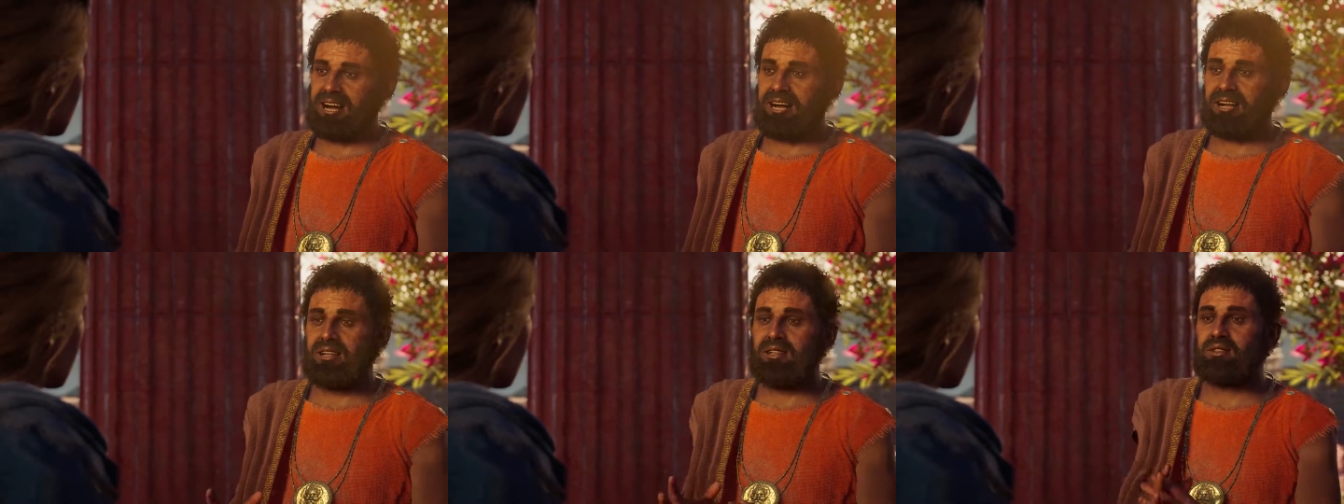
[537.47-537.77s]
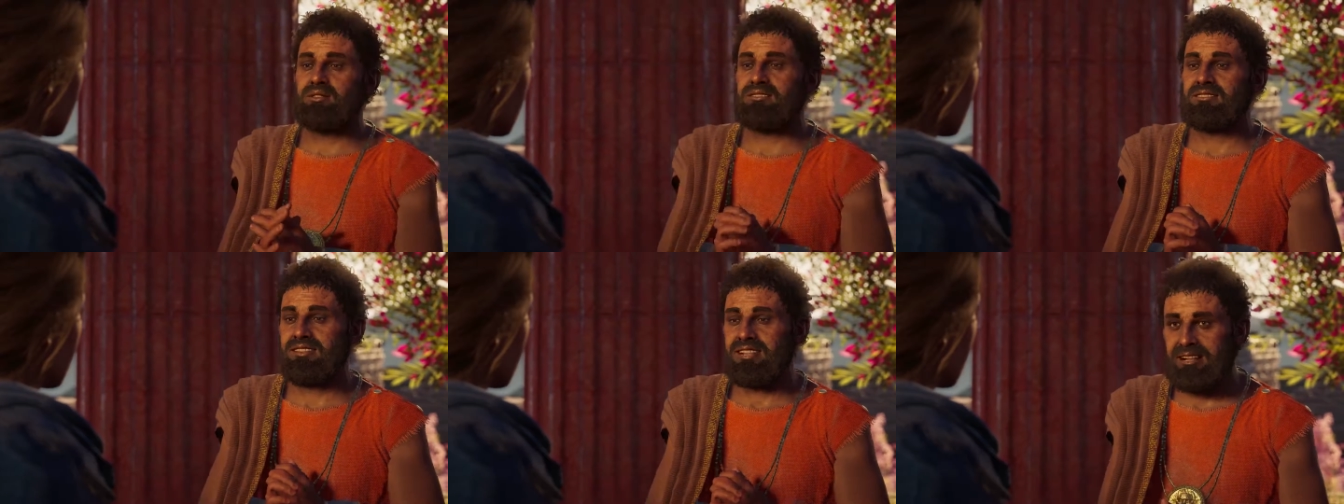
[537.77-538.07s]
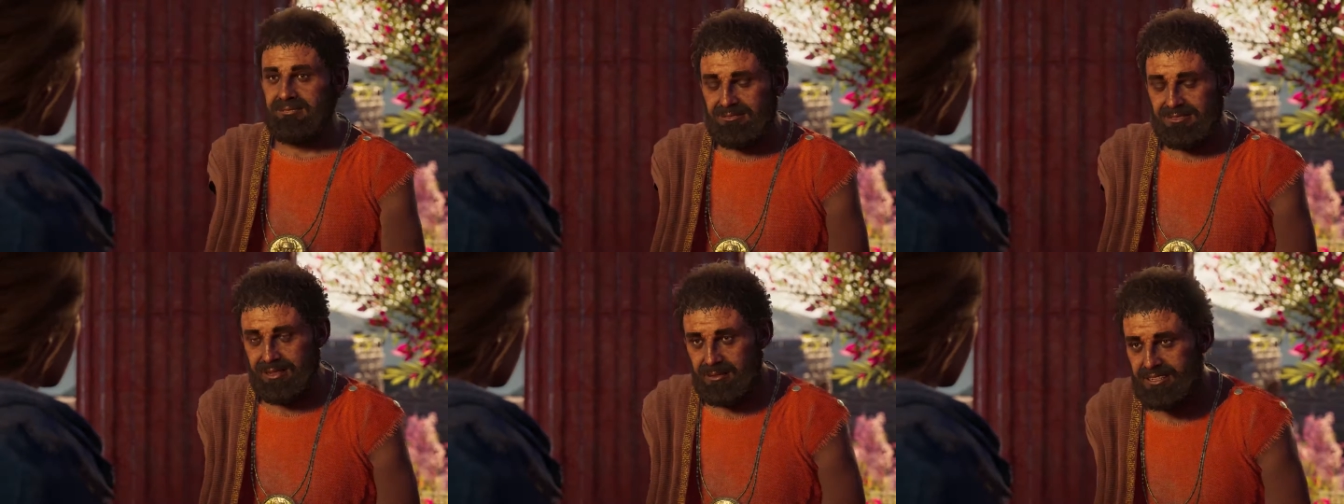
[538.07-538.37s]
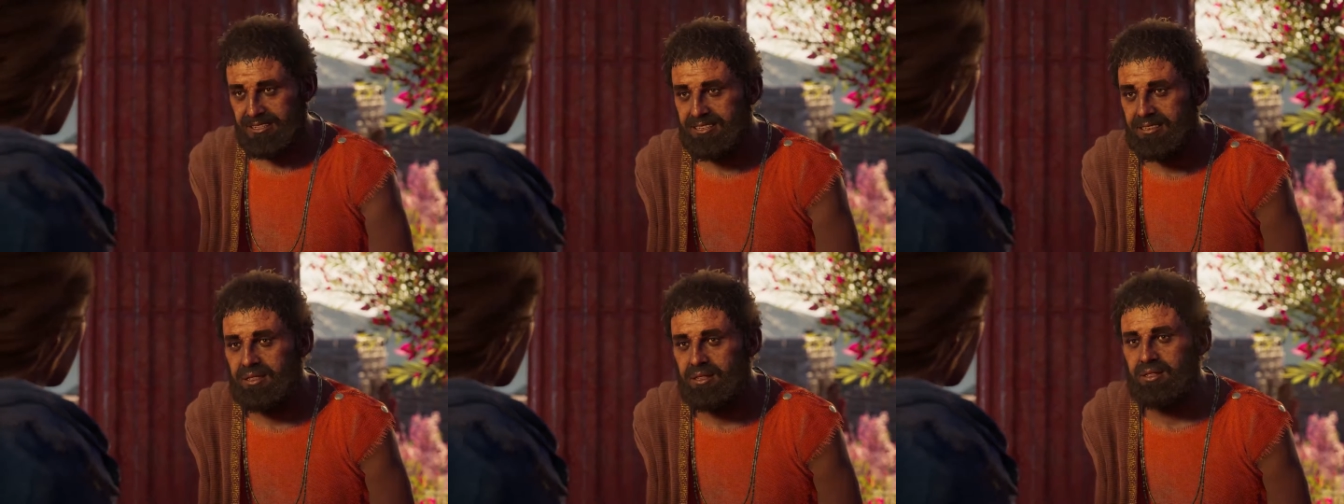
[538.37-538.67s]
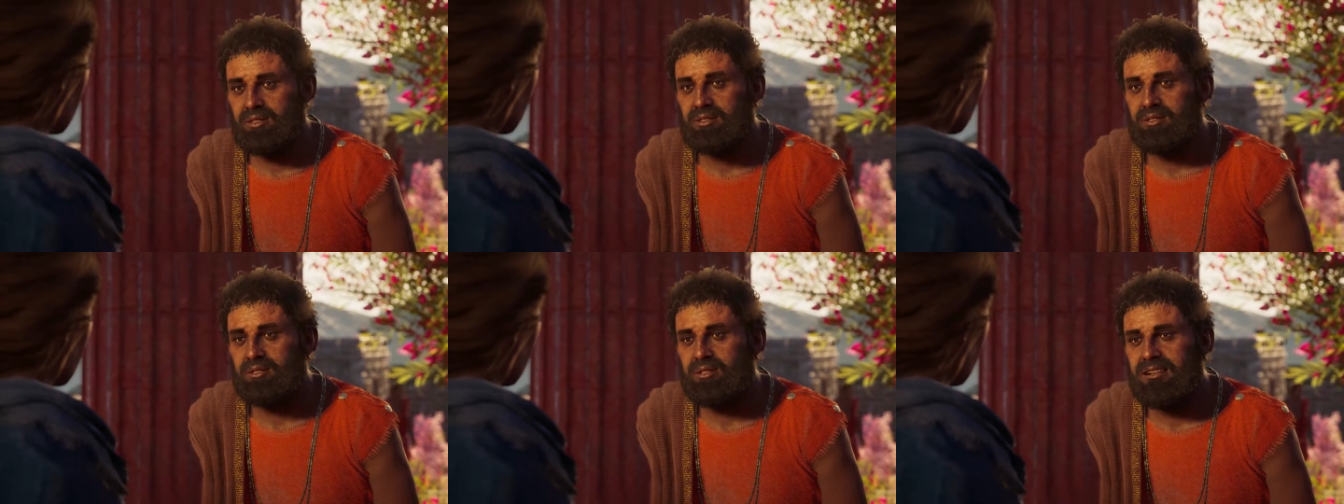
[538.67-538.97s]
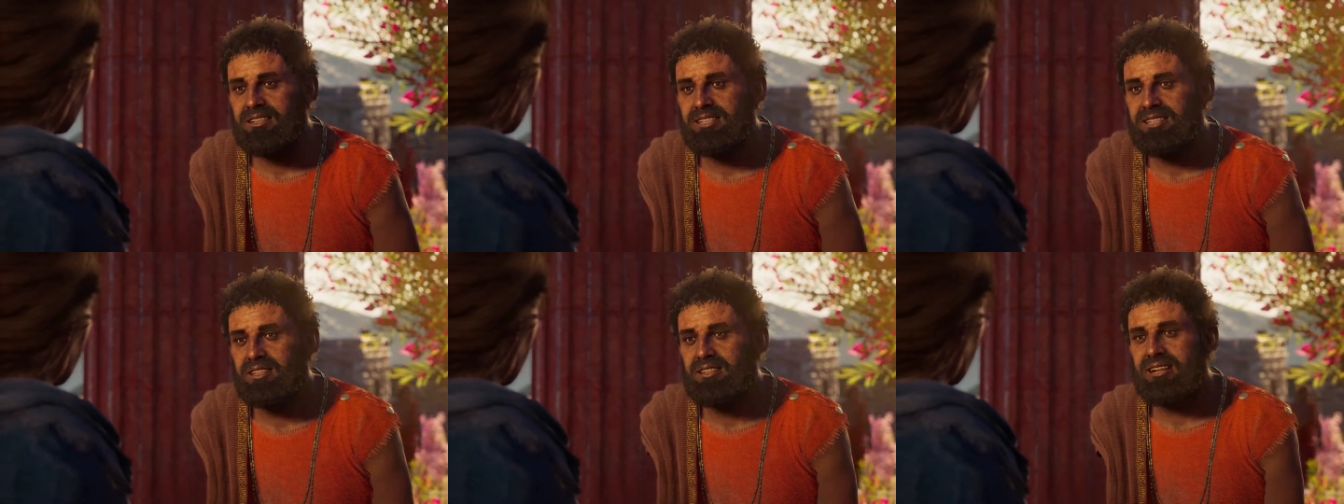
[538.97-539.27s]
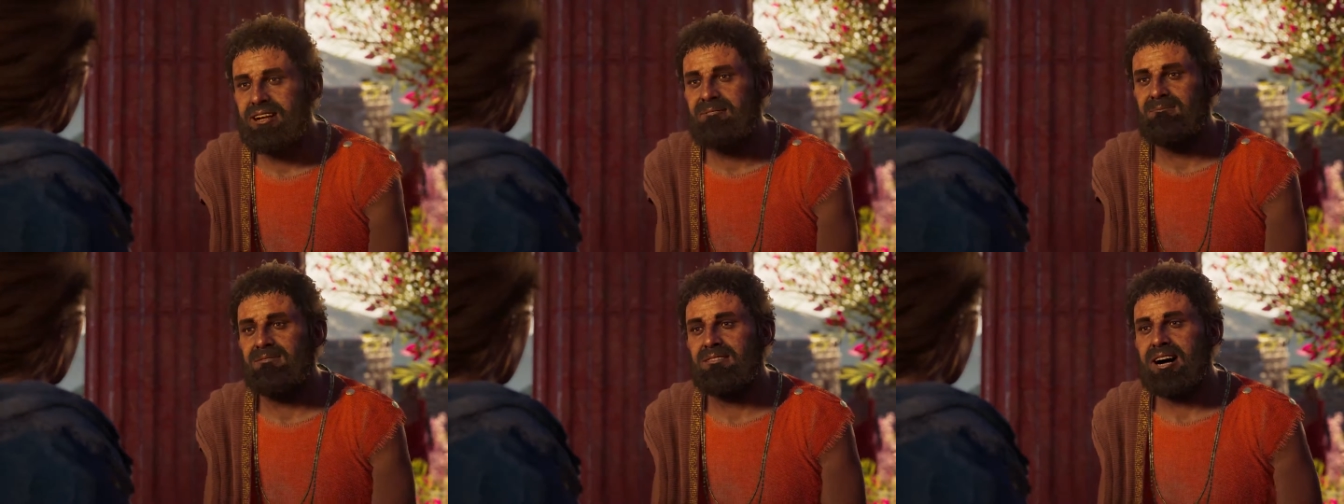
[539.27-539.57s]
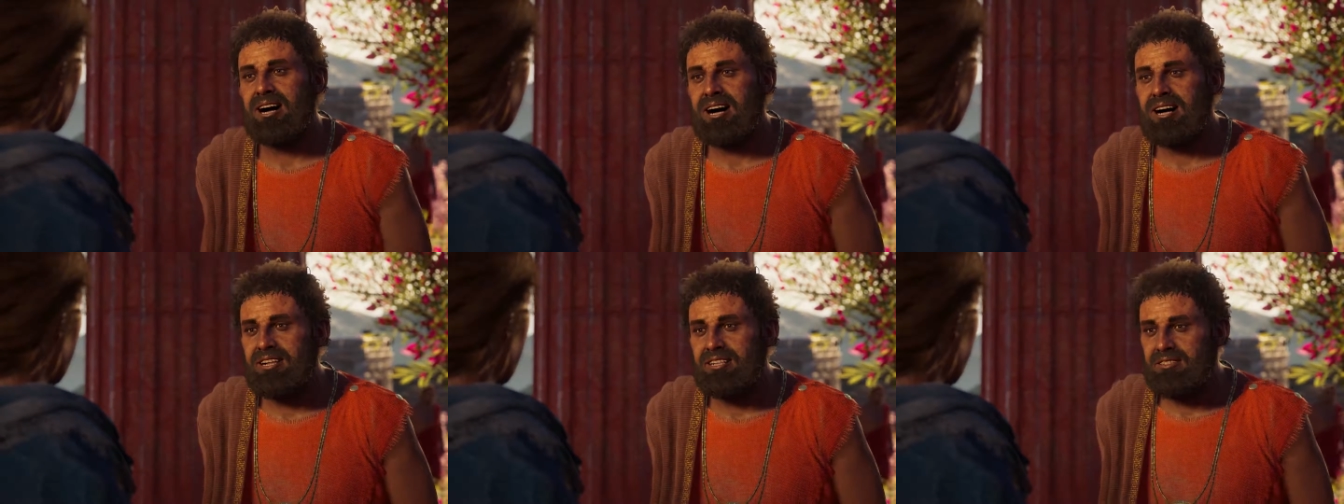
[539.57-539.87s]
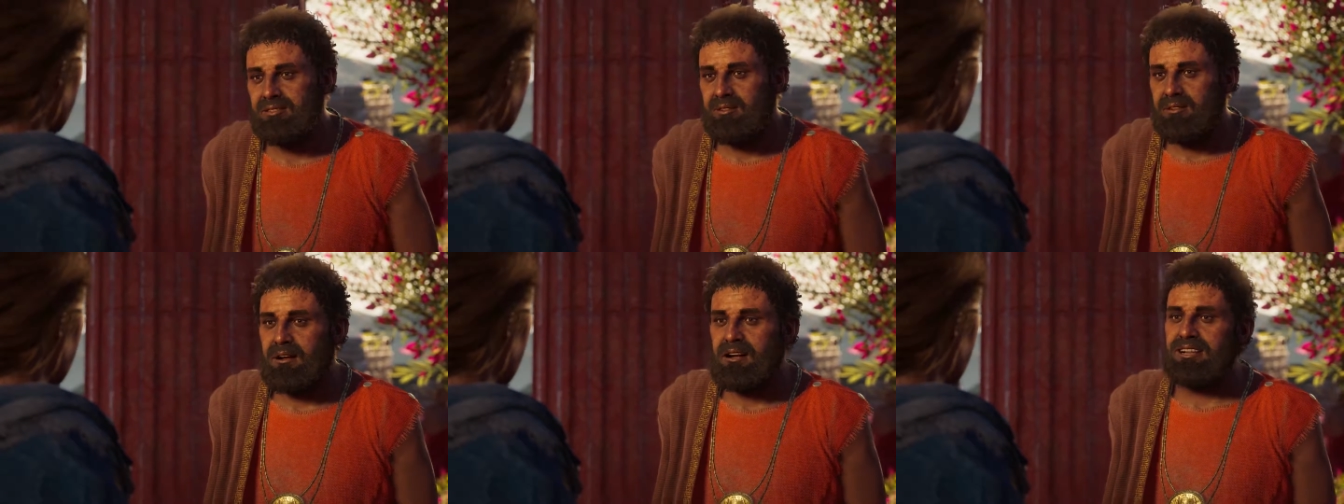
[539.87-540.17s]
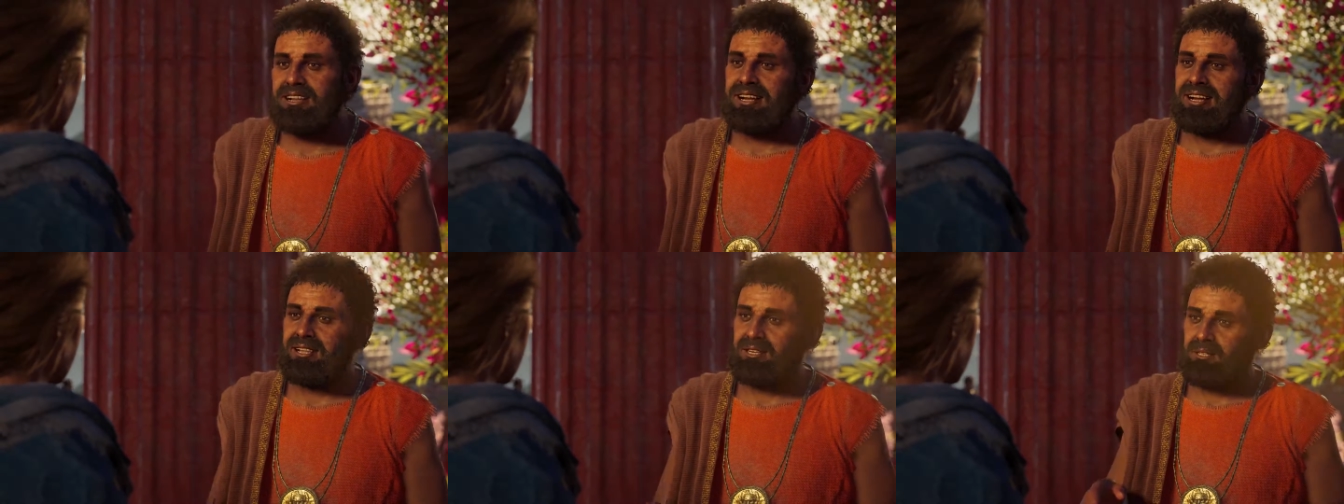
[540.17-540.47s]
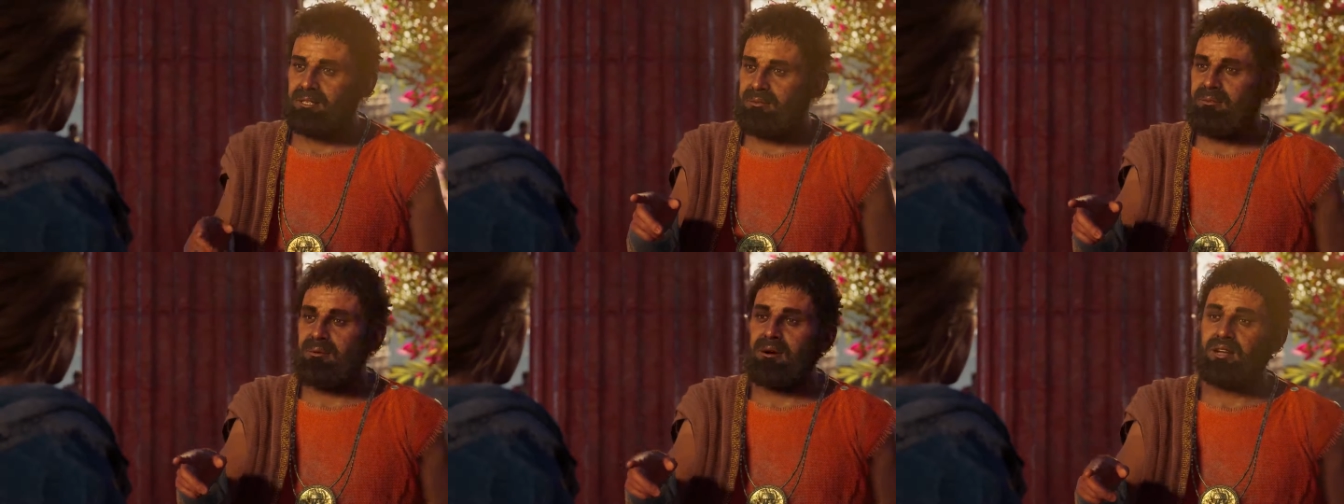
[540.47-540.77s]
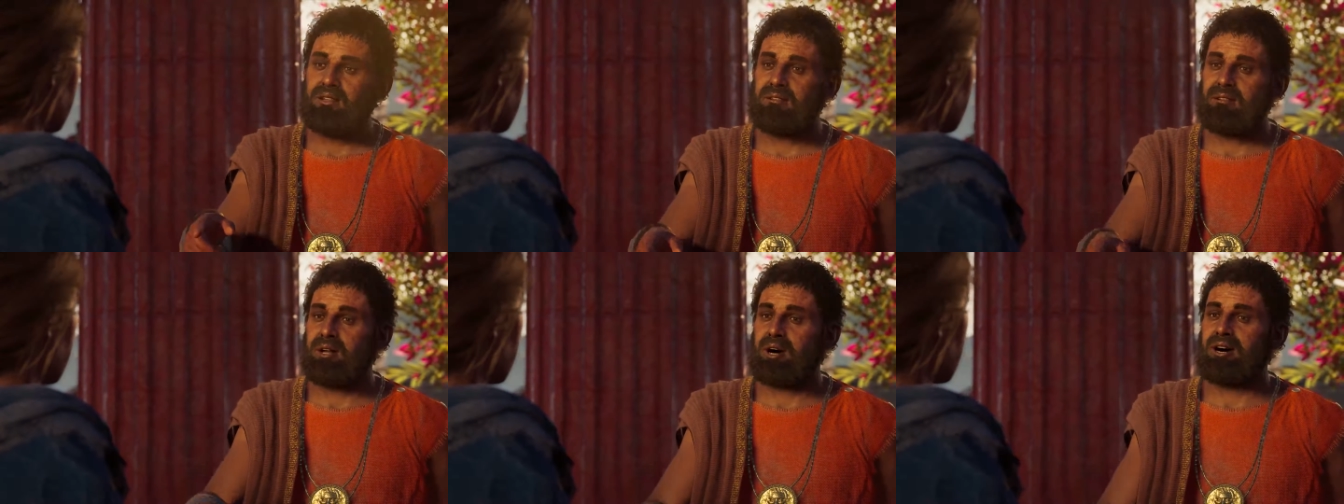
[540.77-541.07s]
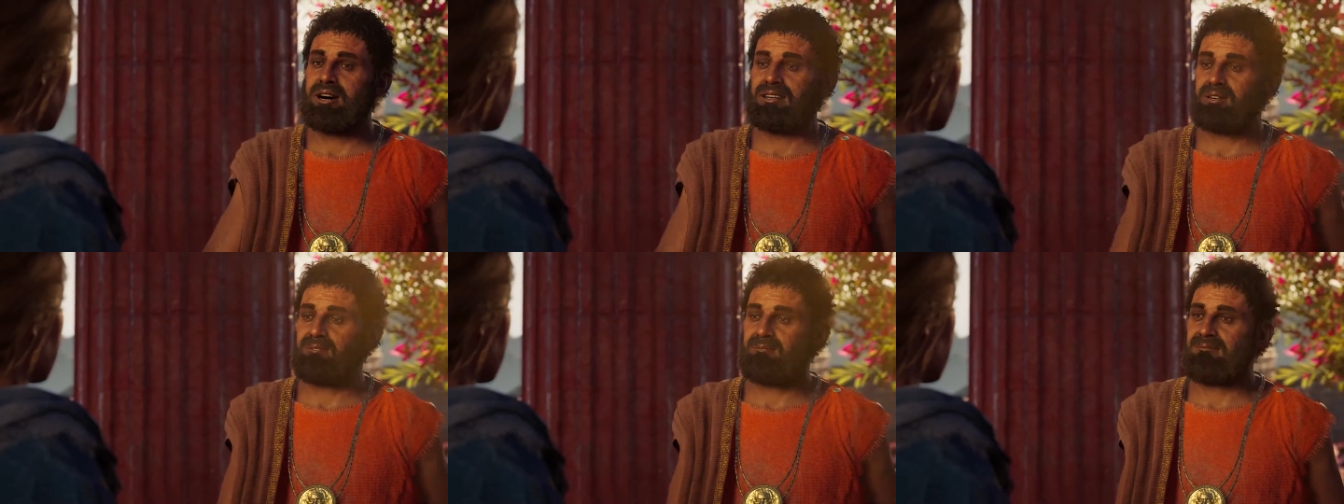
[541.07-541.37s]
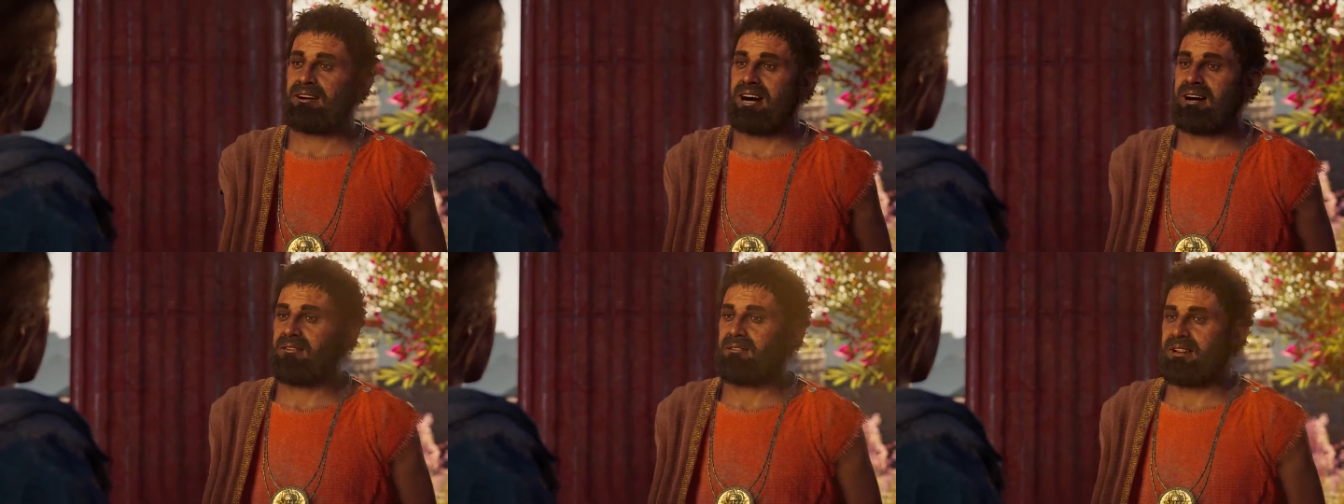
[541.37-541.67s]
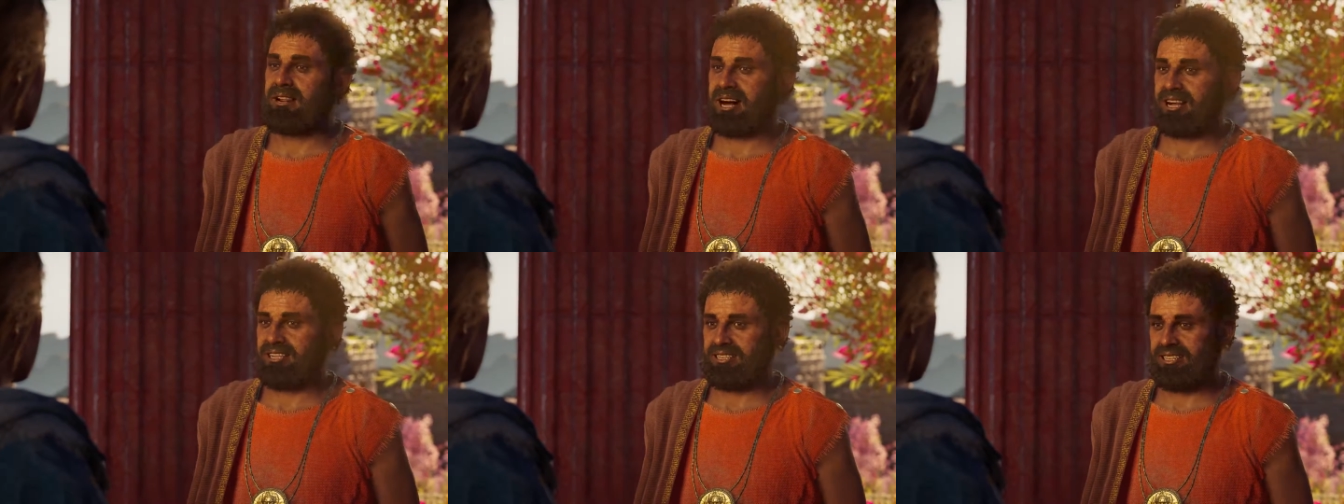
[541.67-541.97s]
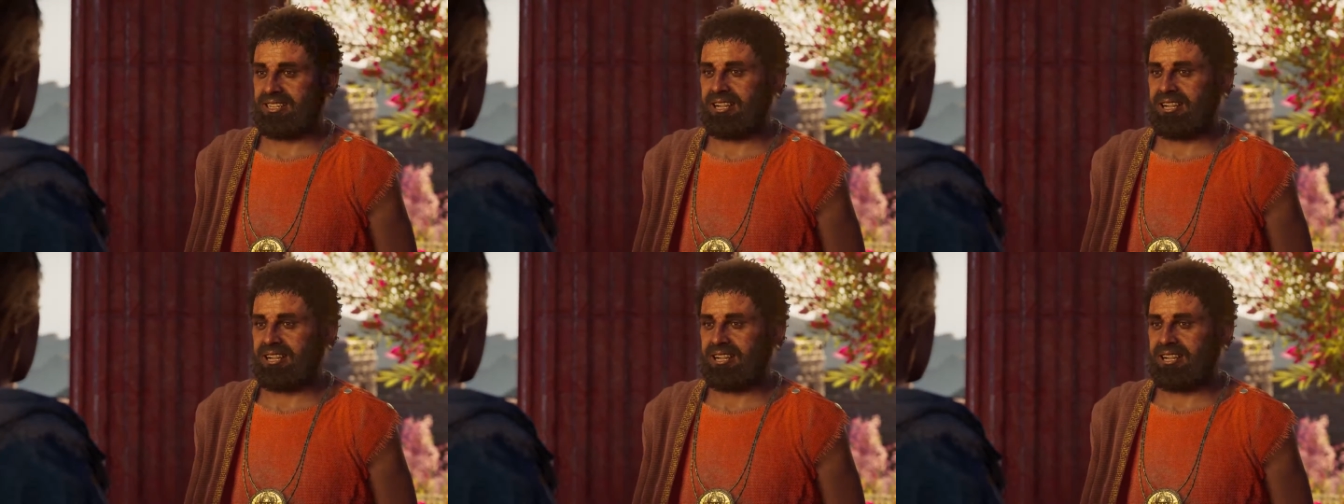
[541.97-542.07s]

I don't let people go until they buy a souvenir, but for you, my friend,